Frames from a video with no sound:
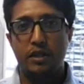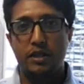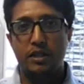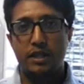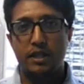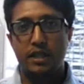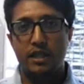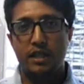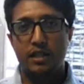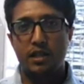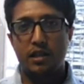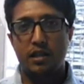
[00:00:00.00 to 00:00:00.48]

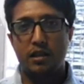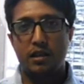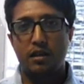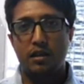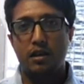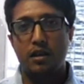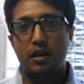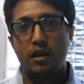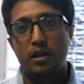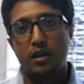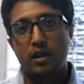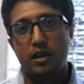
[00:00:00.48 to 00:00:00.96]
present
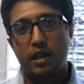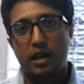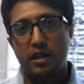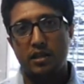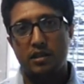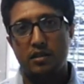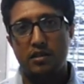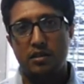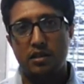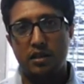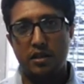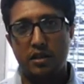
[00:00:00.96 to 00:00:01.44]
the
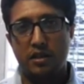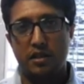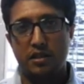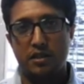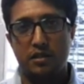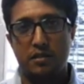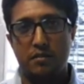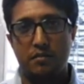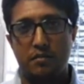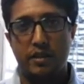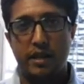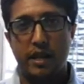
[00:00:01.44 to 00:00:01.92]
case
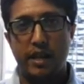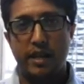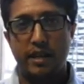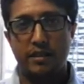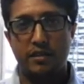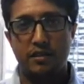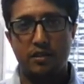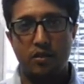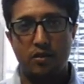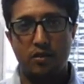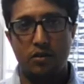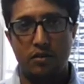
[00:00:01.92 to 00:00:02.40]
studies.
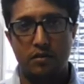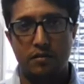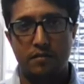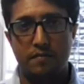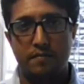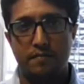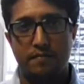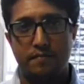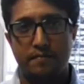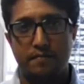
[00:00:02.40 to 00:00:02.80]
Thanks a lot.